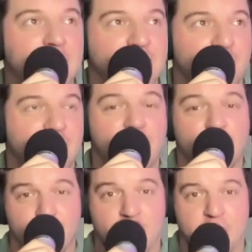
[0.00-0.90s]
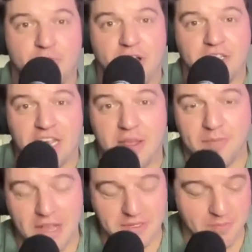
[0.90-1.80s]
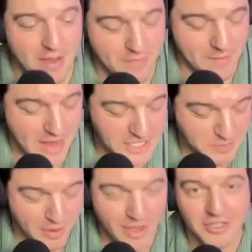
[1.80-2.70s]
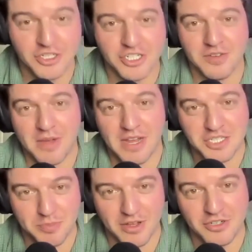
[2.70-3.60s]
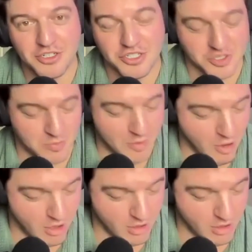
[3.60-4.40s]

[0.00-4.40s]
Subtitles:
starting to hurt because my sponge is small.